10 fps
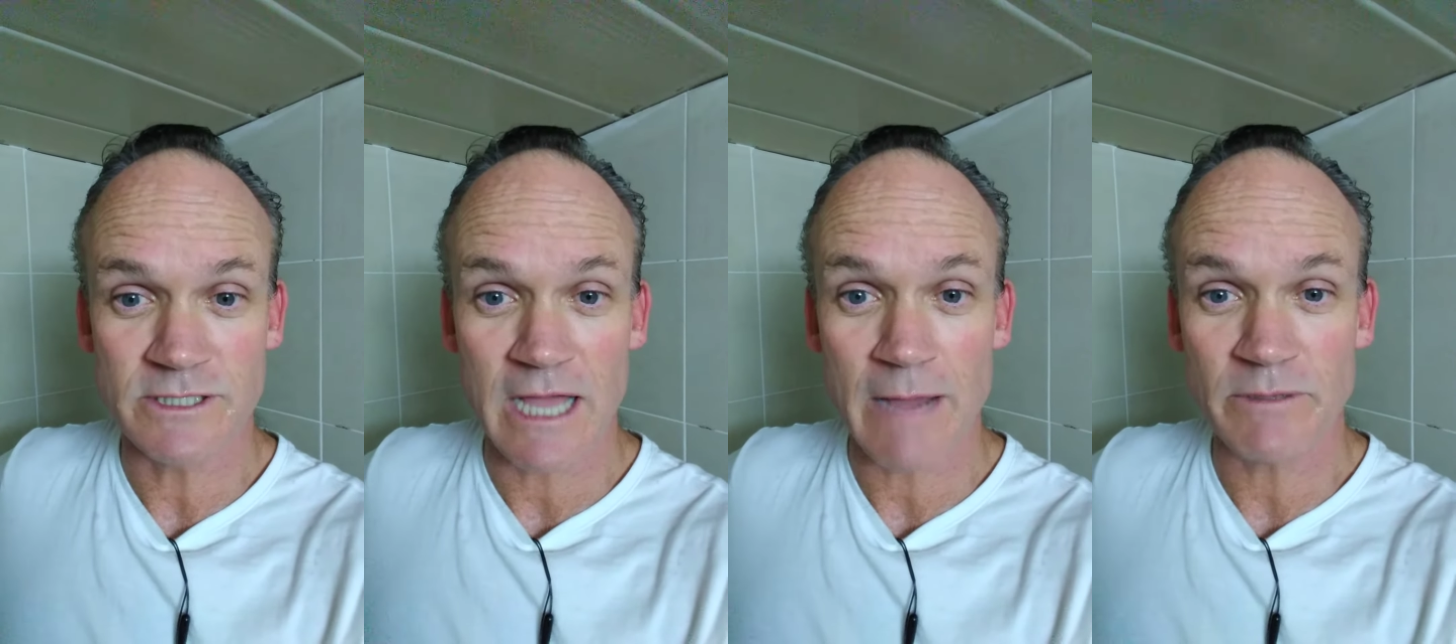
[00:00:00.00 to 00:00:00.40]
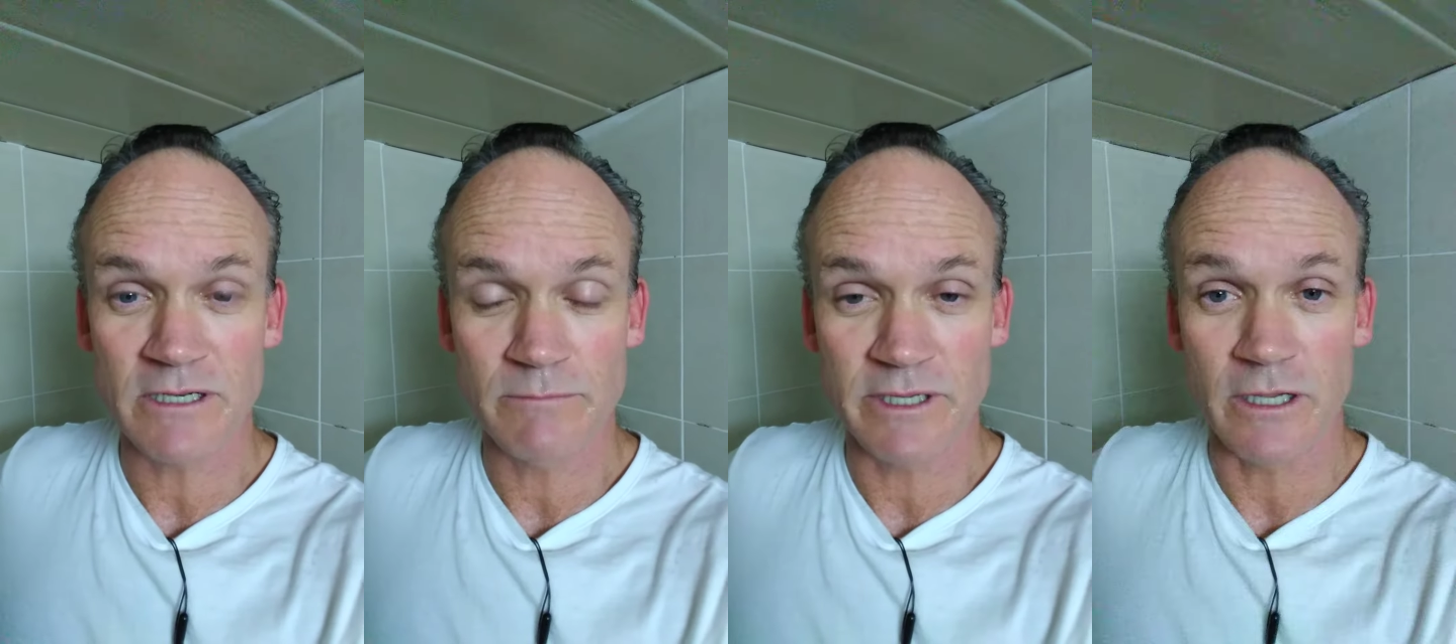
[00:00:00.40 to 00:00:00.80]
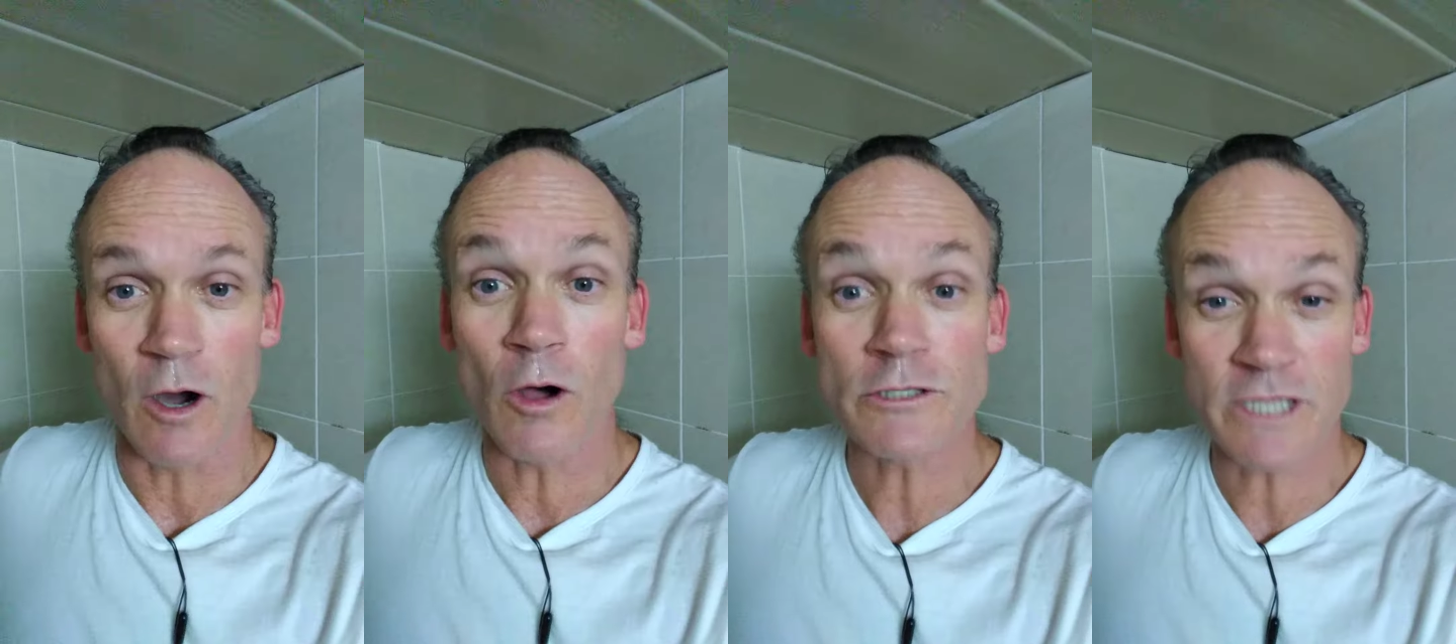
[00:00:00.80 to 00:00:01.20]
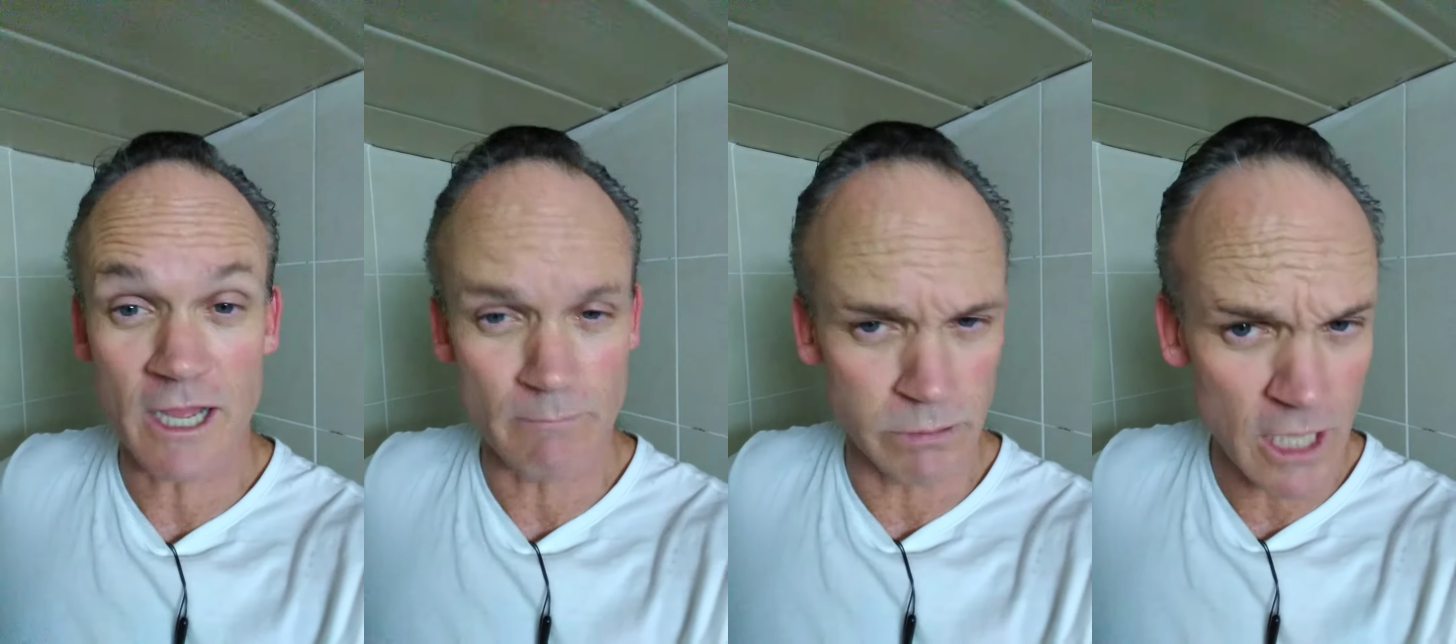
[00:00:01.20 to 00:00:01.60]
that happened to be
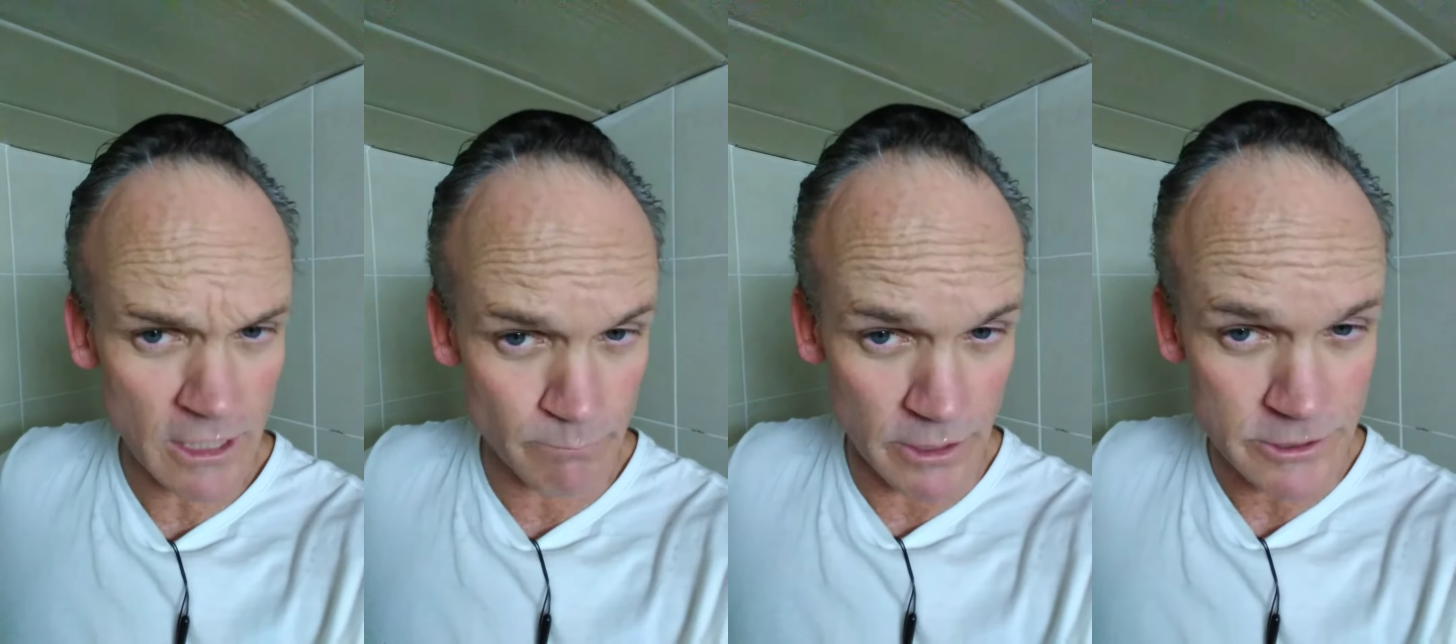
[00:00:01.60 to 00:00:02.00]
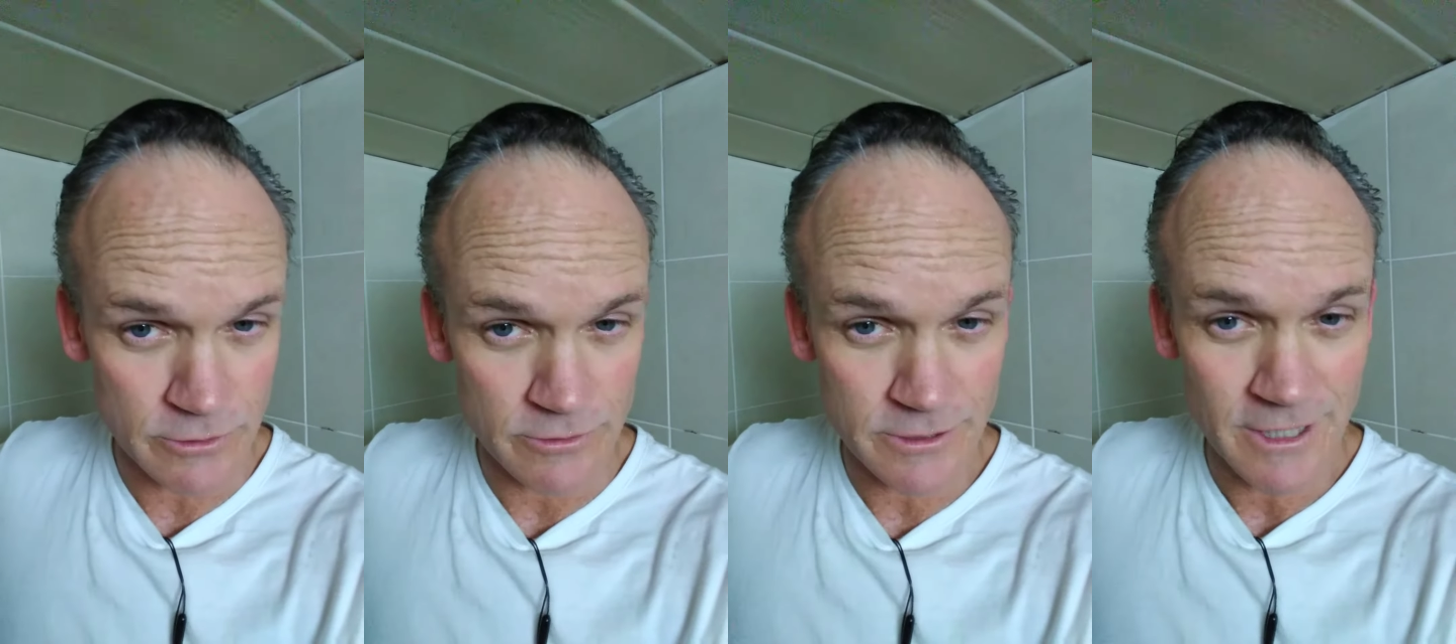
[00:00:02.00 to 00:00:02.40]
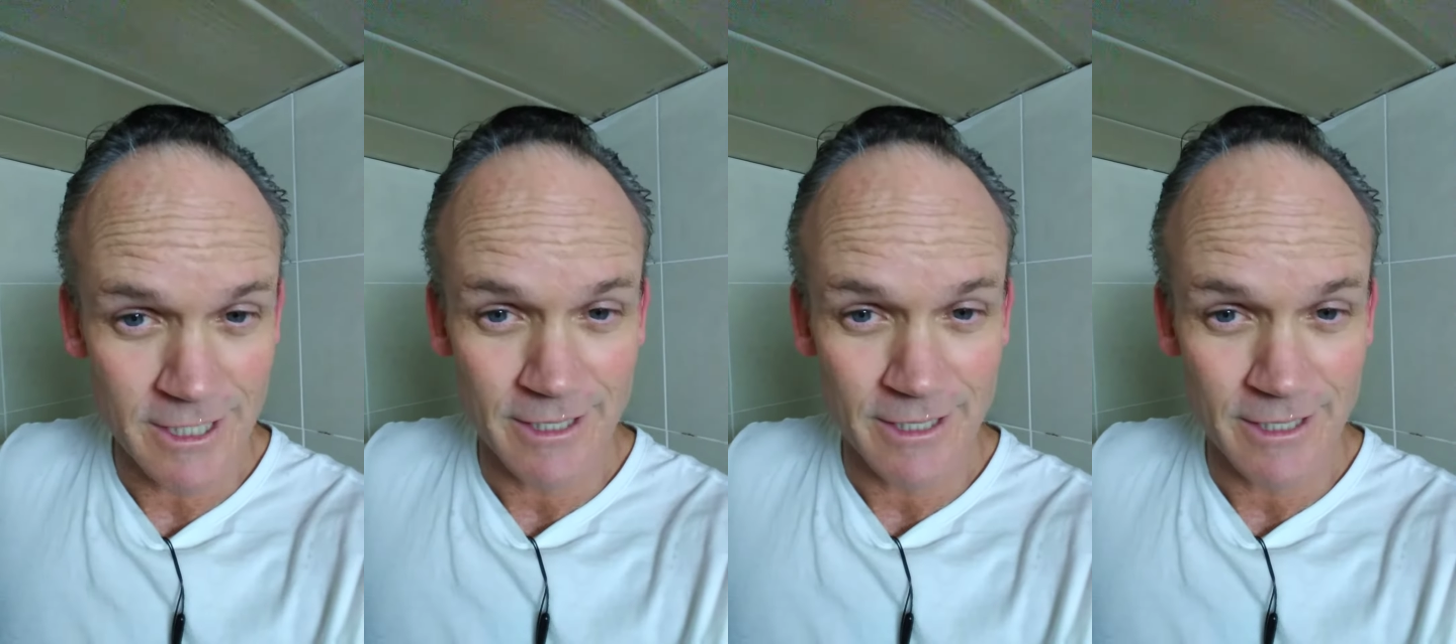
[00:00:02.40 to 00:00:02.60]
all-time blockbusters